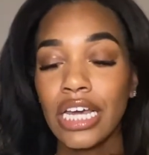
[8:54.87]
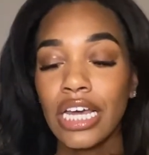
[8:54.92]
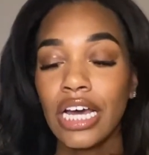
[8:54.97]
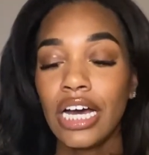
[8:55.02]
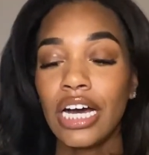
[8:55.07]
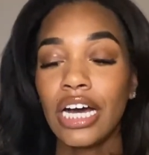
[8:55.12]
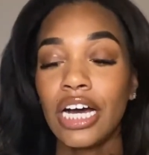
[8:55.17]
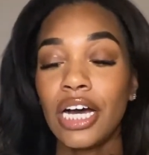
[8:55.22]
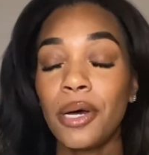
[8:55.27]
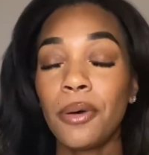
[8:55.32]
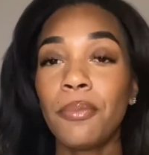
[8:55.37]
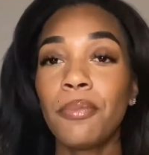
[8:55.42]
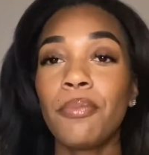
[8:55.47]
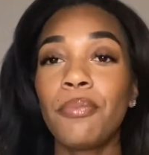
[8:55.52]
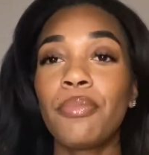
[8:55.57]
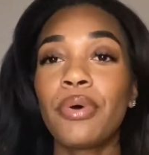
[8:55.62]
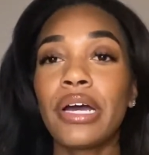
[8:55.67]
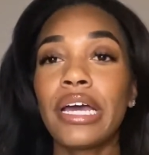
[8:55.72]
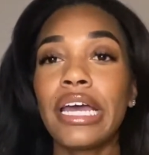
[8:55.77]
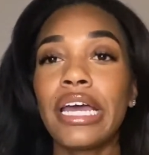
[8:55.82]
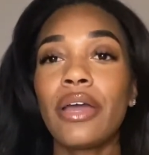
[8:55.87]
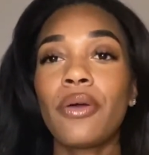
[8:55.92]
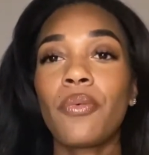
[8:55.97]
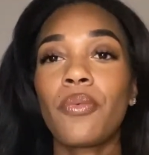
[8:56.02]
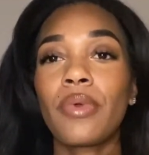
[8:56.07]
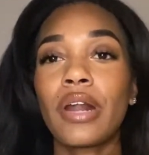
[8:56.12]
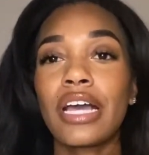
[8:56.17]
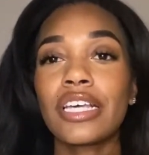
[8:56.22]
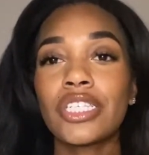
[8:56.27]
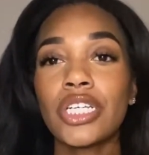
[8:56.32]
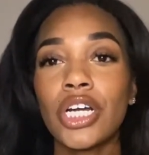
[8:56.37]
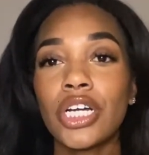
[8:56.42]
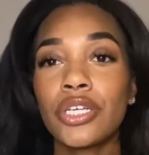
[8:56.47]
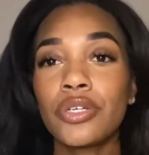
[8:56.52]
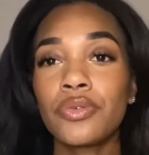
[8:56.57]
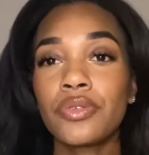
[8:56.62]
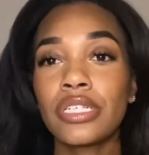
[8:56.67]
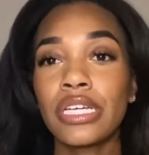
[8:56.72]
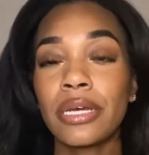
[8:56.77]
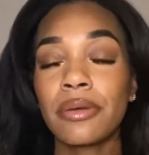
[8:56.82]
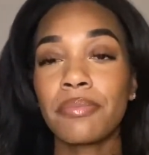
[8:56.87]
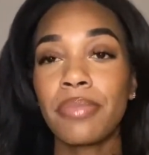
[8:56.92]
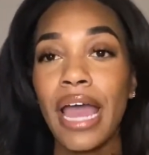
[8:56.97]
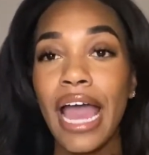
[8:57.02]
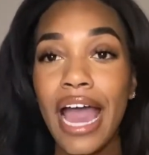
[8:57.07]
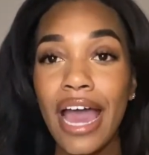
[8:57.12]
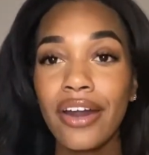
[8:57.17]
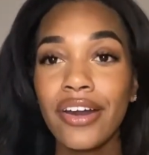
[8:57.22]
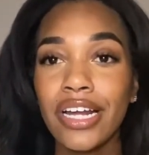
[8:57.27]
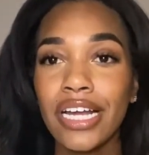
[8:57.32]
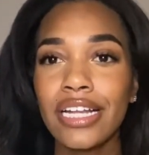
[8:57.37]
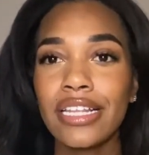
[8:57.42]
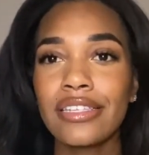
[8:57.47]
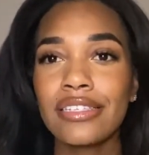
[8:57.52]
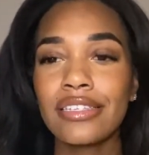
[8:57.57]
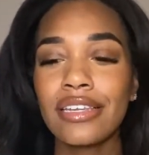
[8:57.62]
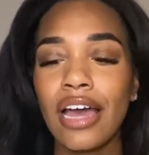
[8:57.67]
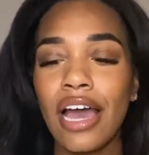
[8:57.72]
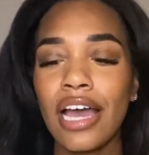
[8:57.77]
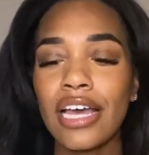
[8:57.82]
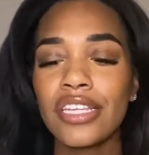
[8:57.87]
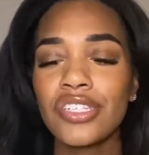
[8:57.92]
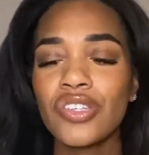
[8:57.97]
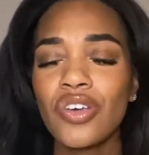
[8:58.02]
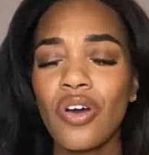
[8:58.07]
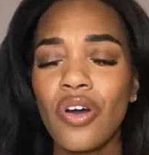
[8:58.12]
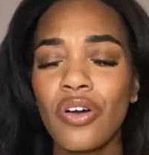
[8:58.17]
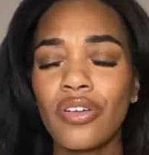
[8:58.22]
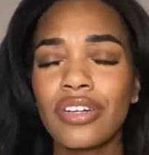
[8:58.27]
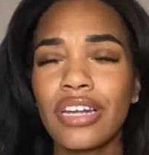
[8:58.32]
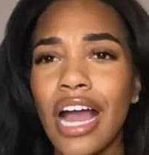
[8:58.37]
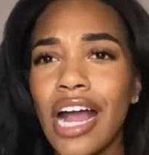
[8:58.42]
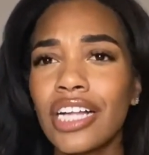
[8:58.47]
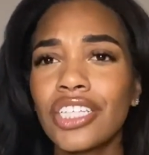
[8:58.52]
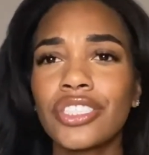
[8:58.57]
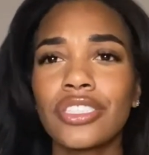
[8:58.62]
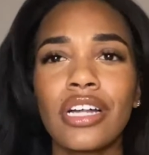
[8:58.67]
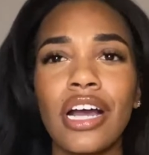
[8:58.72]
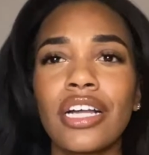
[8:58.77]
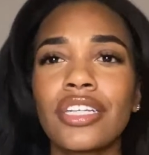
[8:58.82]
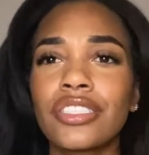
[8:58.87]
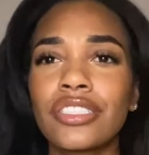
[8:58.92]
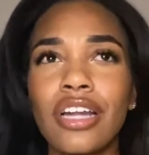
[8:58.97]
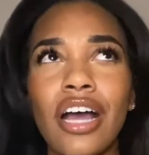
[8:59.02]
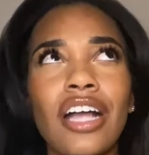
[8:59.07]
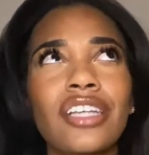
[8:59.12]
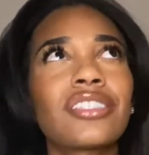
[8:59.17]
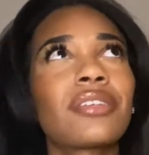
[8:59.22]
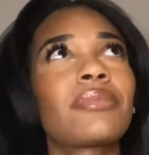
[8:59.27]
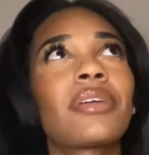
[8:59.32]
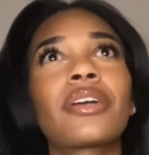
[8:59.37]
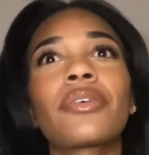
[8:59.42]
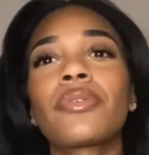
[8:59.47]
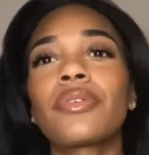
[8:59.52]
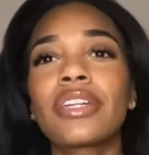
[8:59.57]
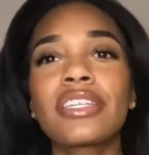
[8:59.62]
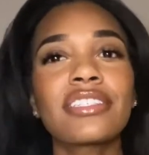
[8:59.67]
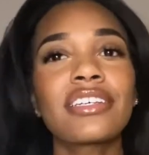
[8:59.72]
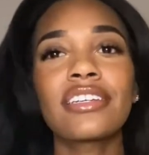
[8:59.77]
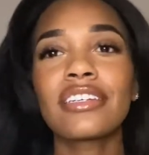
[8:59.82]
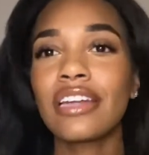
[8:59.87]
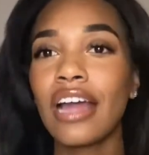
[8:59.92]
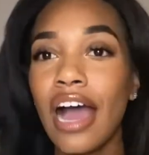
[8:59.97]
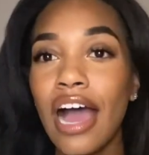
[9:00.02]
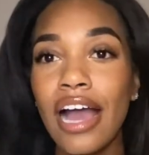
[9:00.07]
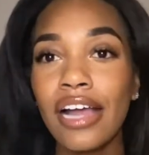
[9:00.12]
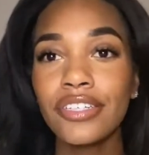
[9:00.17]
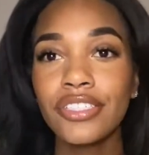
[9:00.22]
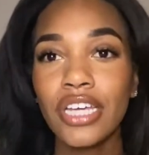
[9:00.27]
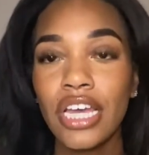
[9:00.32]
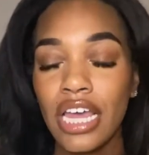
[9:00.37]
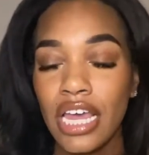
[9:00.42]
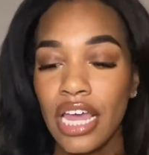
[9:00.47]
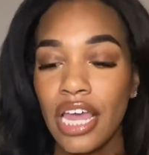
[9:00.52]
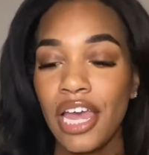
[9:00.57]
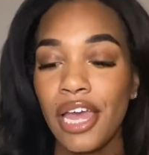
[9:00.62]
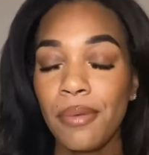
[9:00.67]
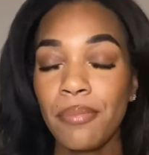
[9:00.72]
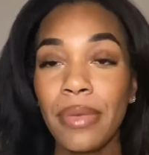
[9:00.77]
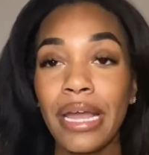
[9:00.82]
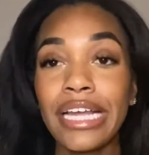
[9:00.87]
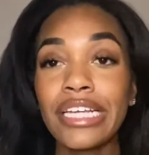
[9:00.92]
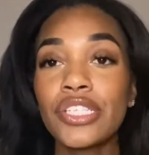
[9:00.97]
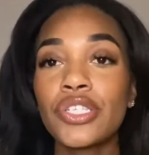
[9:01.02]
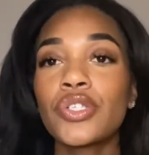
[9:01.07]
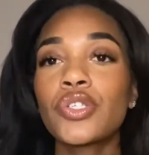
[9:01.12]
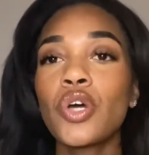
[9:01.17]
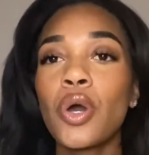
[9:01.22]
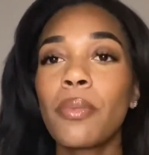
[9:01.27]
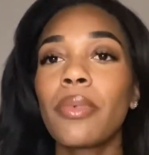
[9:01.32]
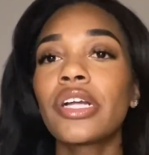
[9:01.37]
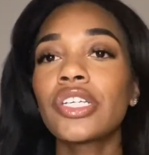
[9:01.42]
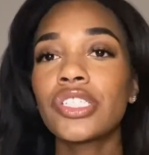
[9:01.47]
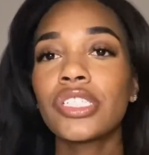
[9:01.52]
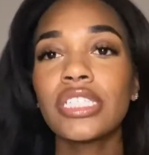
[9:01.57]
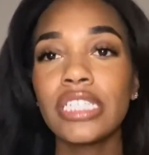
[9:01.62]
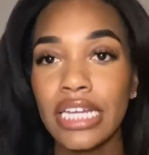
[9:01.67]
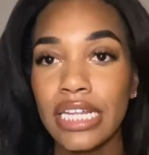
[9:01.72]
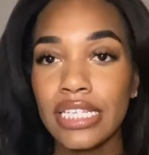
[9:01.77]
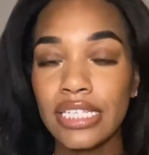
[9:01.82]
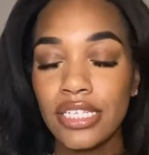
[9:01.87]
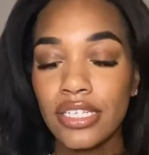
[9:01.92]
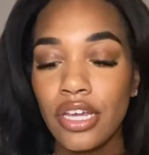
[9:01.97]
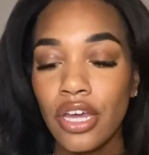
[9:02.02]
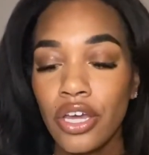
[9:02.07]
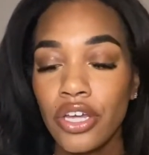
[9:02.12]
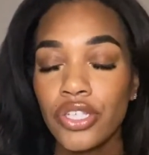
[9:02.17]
But when I started using patterns, I saw notch, notch, notch. I'm like, what is a notch? Made so much sense.